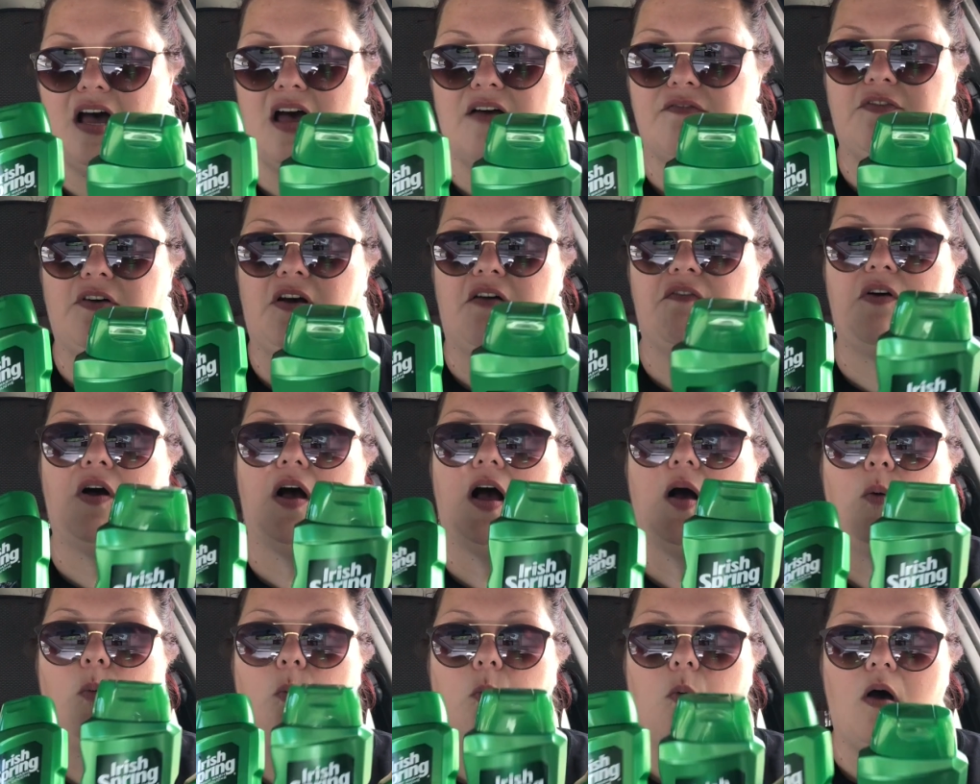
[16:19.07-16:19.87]
off of
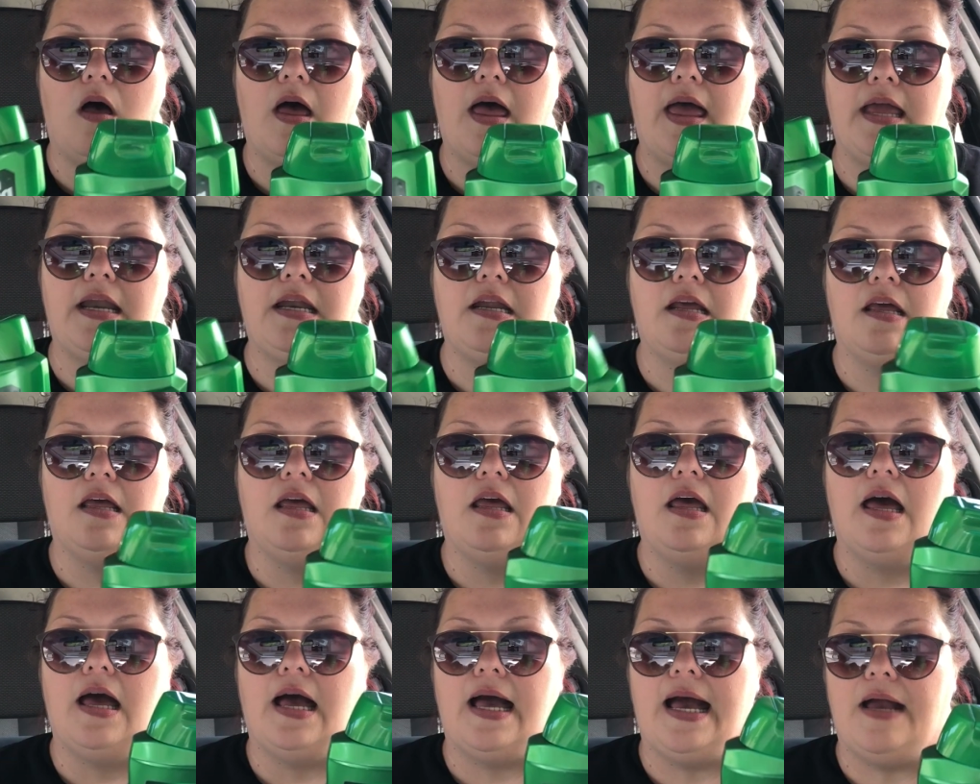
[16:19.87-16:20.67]
one
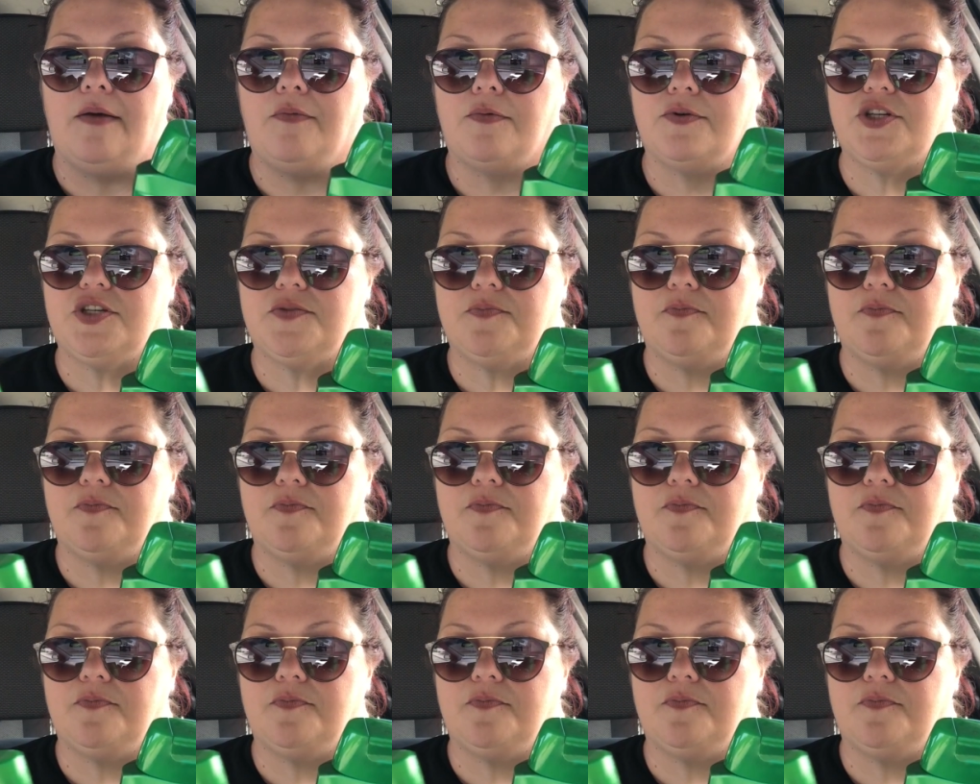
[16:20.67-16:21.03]
Irish